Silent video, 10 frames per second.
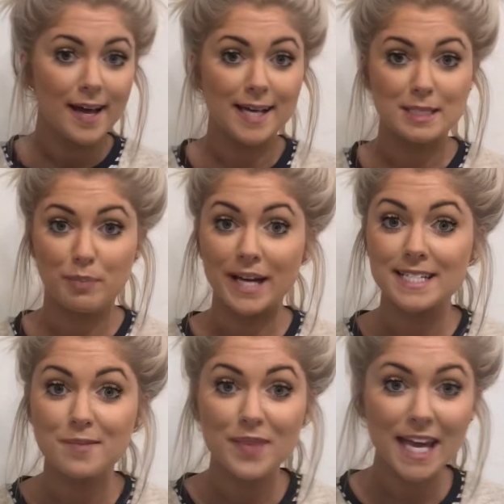explain
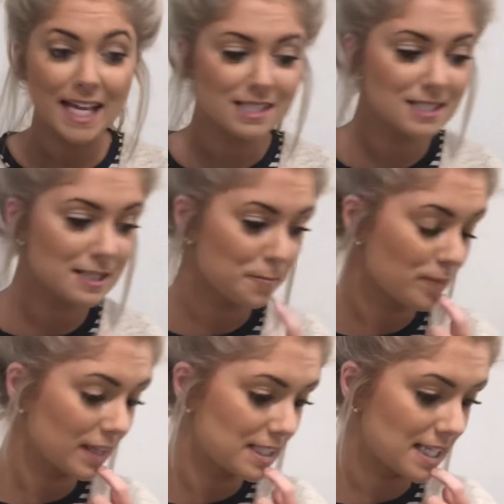some things
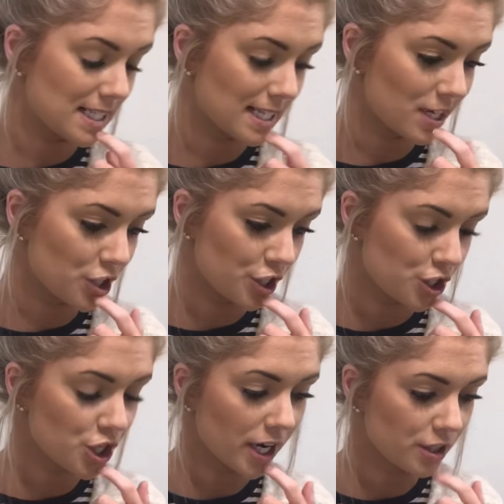since I just
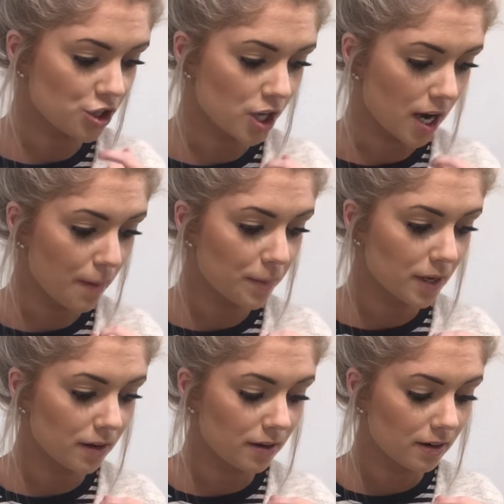changed up
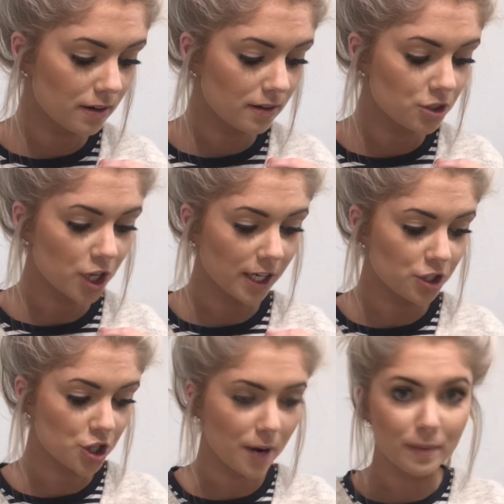
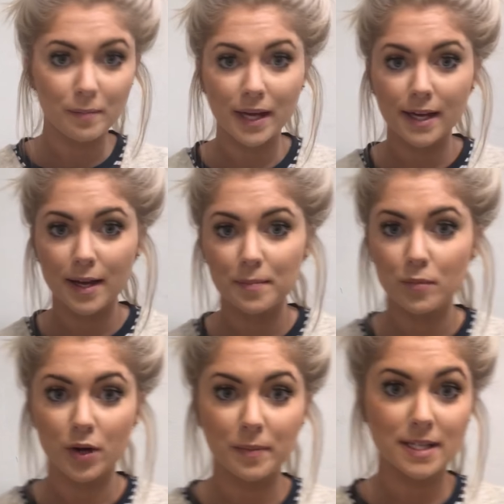my makeup.
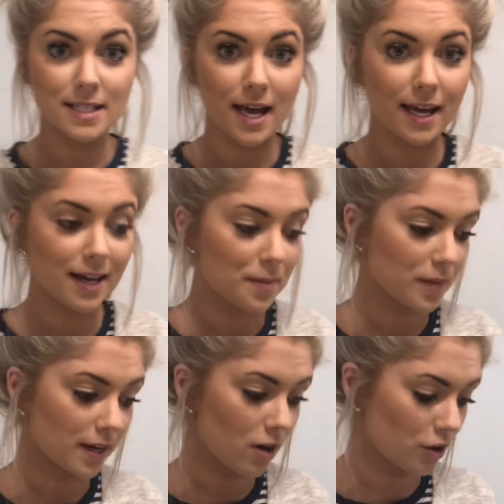What am I saying? I'm
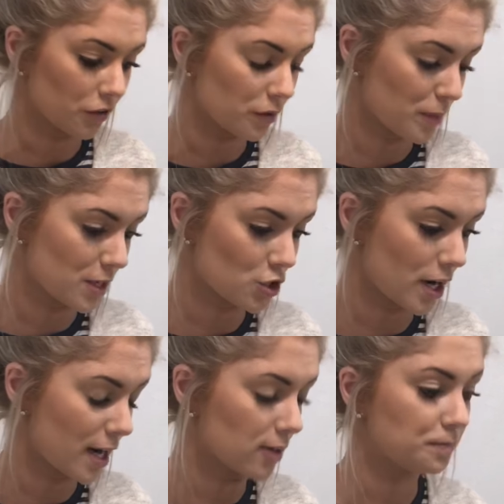like all over the place right
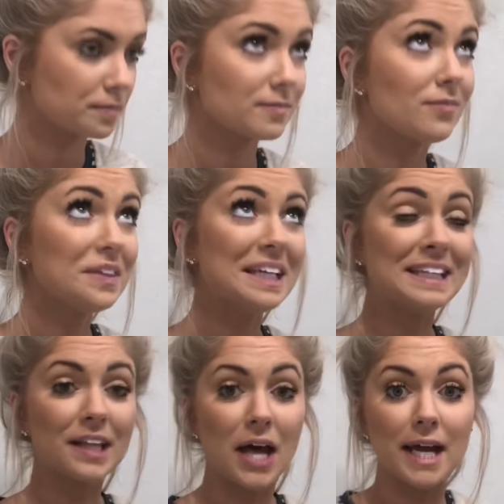now. And
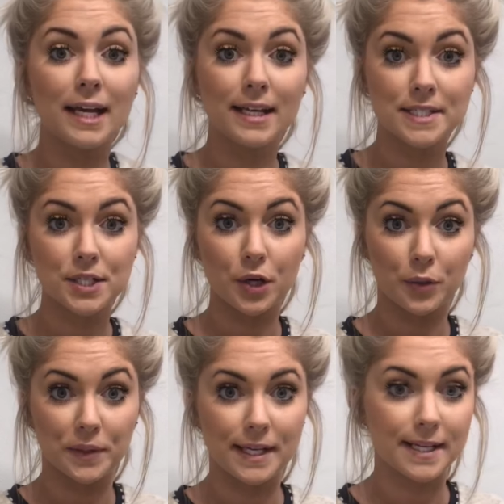the lighting is
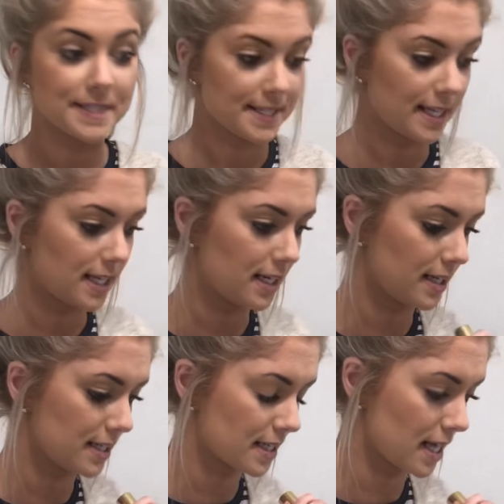horrendous in
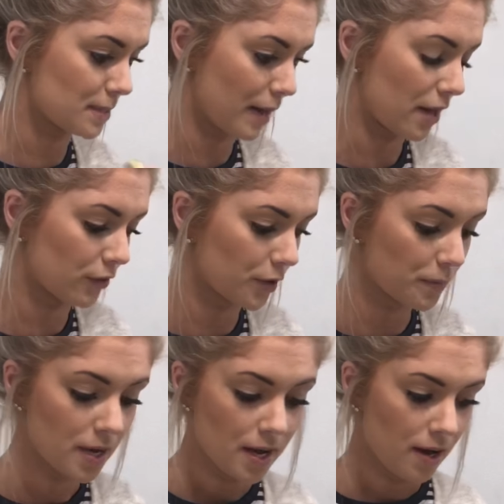this guest bathroom.
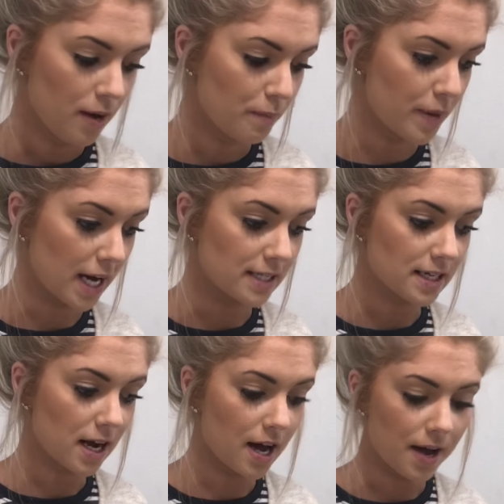But
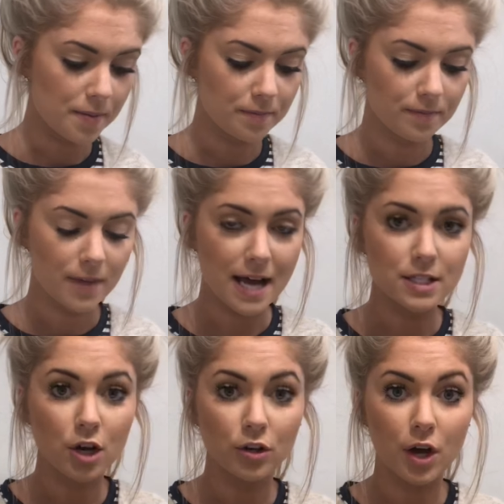
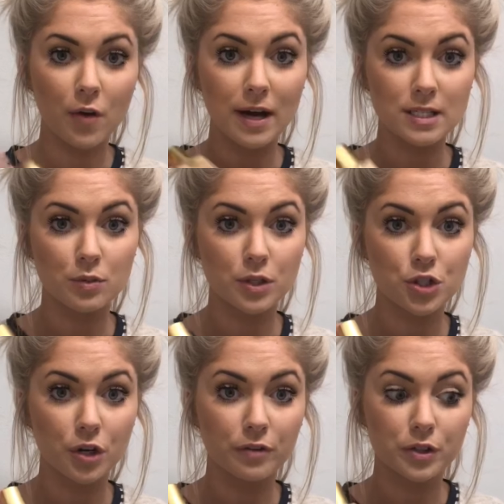as y'all know, I
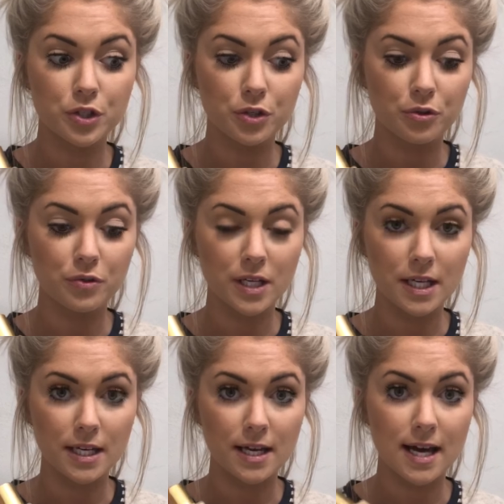switched over to
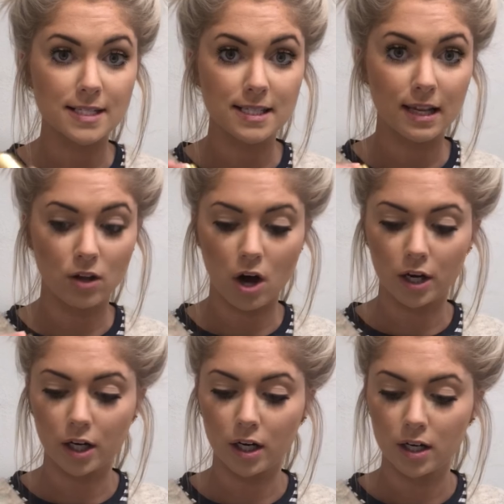the Estee
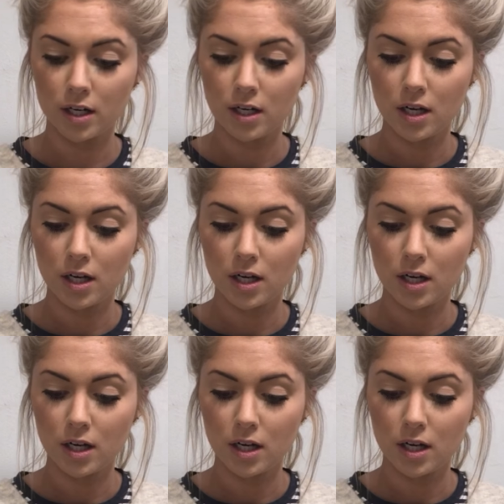Lauder